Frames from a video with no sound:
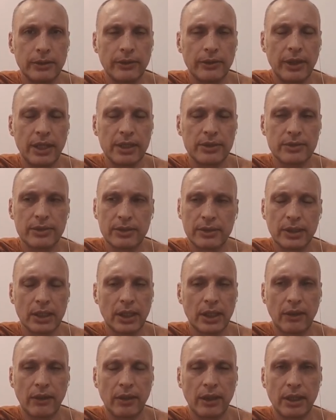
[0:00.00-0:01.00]
things
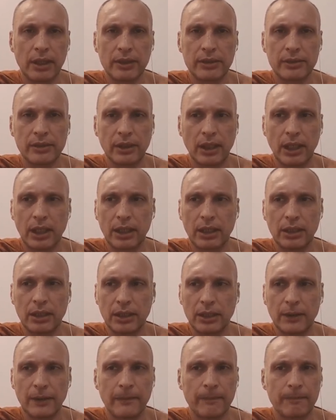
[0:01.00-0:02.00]
are
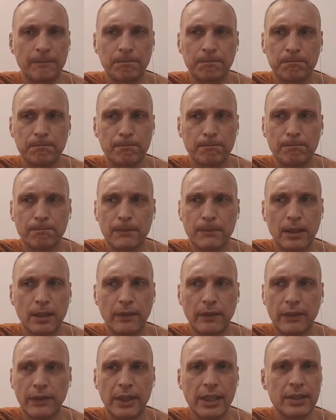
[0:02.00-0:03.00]

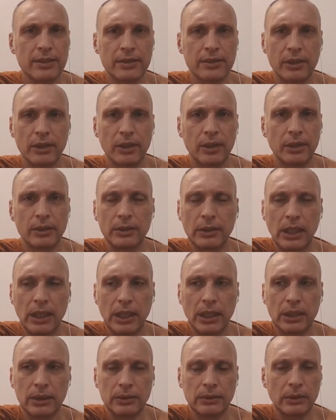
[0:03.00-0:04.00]

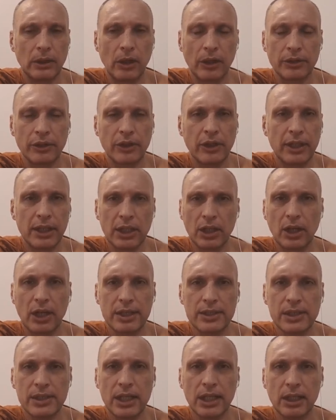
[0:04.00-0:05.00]
on thin
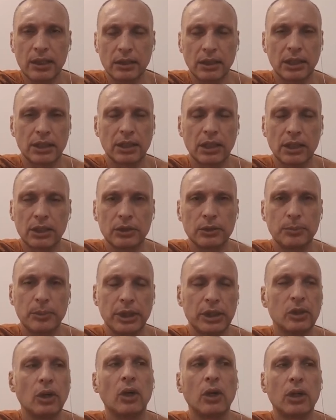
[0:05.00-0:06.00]
ice here. Like I could be
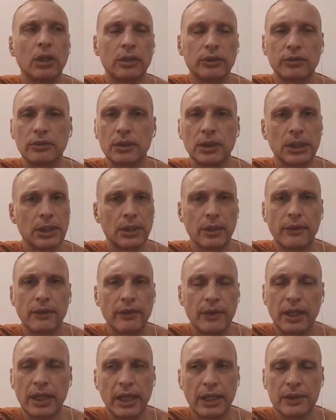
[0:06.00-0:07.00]
gone
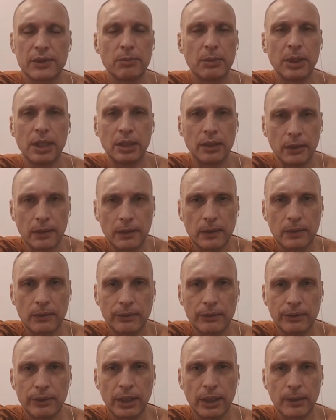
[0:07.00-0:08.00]
the next minute,
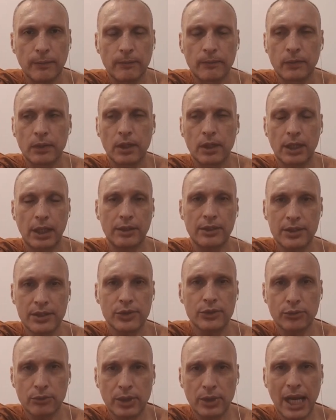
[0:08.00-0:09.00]
right? And this
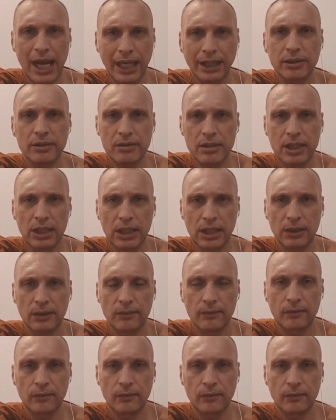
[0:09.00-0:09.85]
is reality.